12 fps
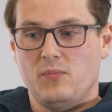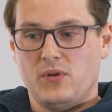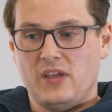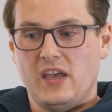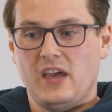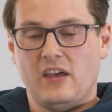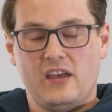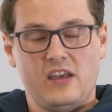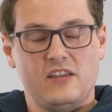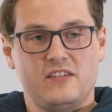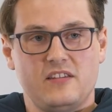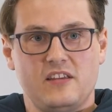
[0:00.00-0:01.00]
Yeah,
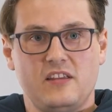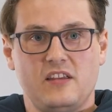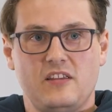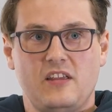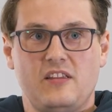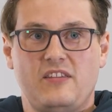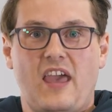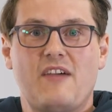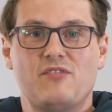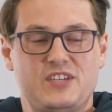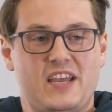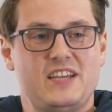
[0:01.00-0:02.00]
it's
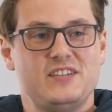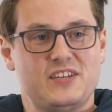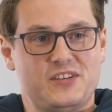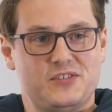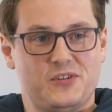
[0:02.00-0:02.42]
ever changing.